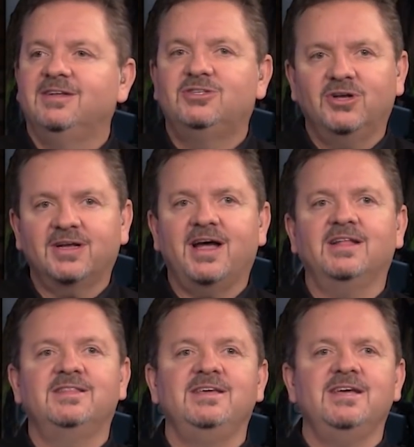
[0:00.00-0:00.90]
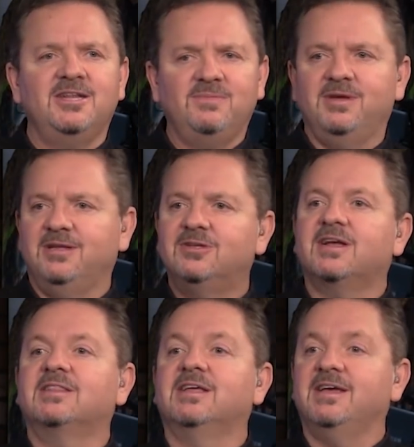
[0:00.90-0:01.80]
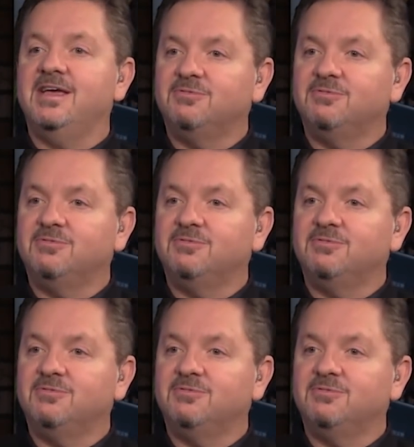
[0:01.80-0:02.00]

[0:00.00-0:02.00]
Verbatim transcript: took out the enemy, took out the, it